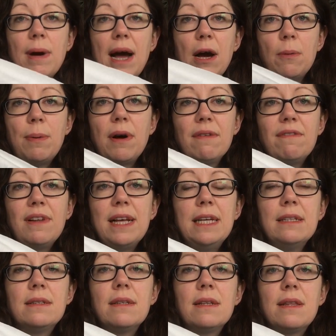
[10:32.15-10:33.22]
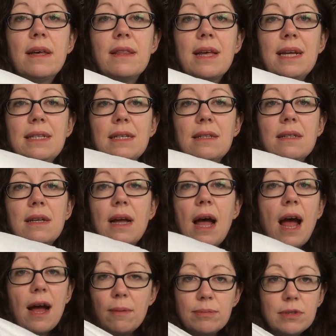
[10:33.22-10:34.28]
alpine fleece that they didn't
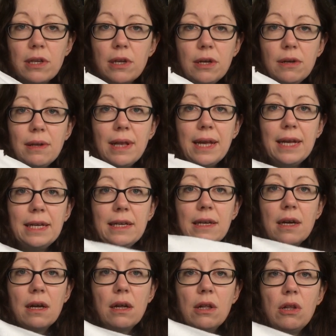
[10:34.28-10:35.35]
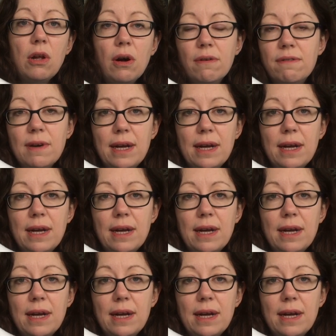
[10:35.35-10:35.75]
absolutely love,